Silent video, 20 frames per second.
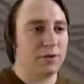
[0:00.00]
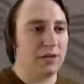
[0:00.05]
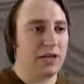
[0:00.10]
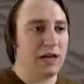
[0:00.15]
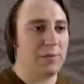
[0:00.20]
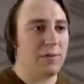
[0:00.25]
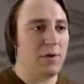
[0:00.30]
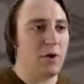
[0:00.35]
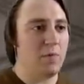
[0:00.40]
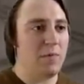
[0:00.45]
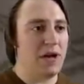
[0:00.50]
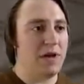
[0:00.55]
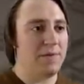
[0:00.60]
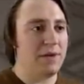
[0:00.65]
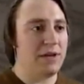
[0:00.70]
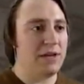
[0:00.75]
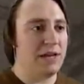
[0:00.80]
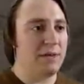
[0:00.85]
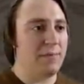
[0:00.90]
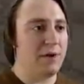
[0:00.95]
Come on,
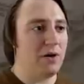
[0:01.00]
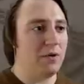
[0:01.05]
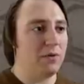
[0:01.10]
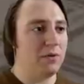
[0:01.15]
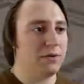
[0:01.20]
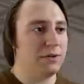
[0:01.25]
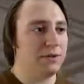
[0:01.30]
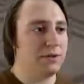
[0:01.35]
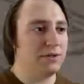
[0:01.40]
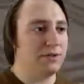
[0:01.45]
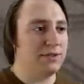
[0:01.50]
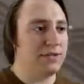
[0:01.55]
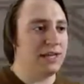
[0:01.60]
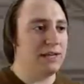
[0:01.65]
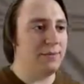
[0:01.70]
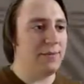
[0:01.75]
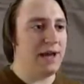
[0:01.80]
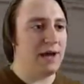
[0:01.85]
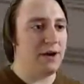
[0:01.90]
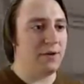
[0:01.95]
baby, come on. Take
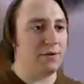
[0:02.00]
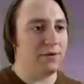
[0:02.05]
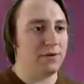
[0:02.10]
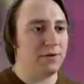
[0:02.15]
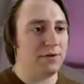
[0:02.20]
him out.